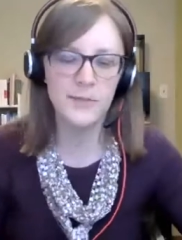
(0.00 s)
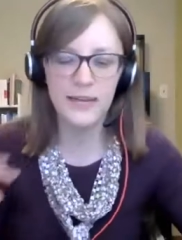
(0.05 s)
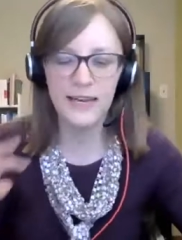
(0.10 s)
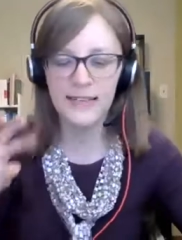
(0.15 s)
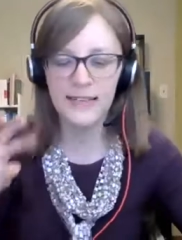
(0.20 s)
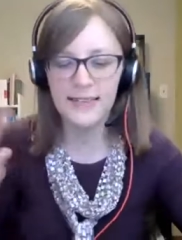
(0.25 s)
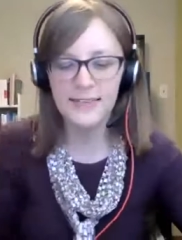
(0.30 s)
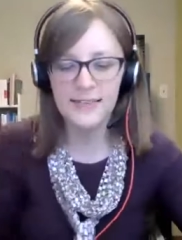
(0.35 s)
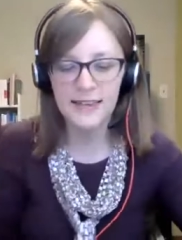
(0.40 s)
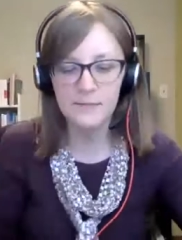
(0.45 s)
But
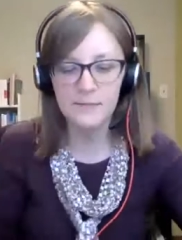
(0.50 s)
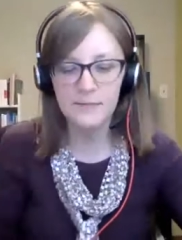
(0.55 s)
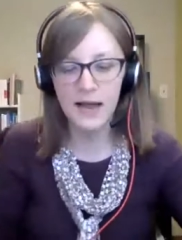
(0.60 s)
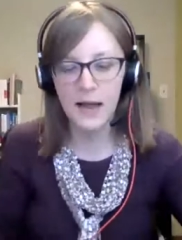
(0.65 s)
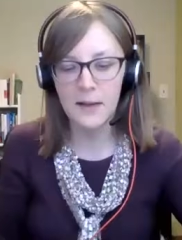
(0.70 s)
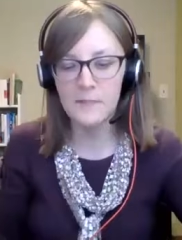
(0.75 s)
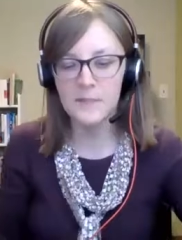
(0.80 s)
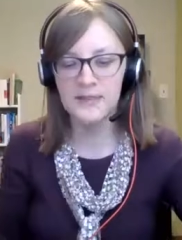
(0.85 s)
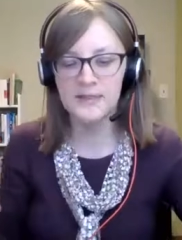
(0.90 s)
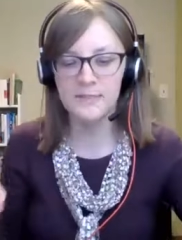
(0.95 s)
at the same
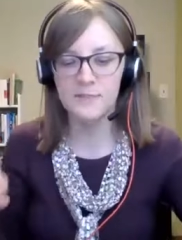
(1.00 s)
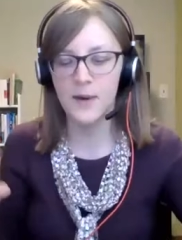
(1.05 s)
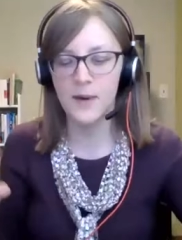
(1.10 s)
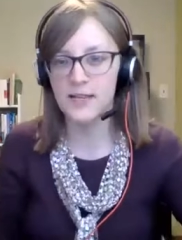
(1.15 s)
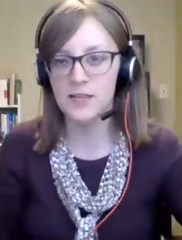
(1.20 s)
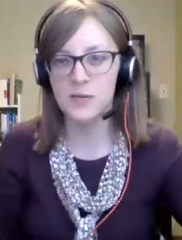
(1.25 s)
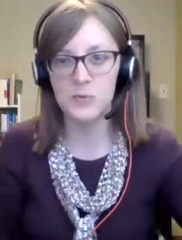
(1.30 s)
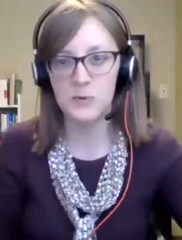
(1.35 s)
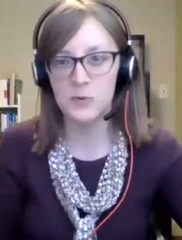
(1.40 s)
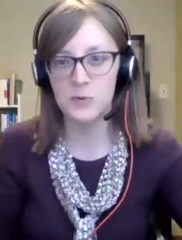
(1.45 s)
time, it's
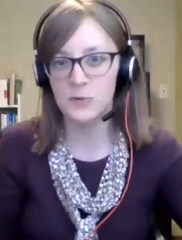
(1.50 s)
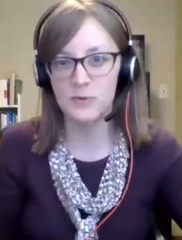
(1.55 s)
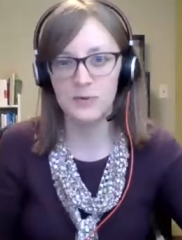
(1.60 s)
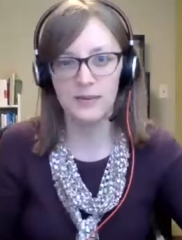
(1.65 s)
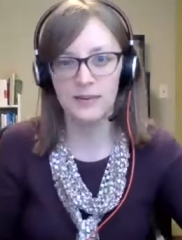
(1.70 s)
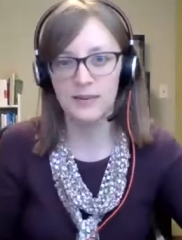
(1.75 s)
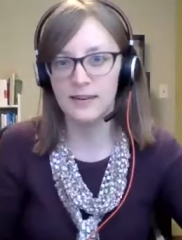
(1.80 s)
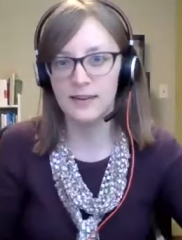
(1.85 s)
impossible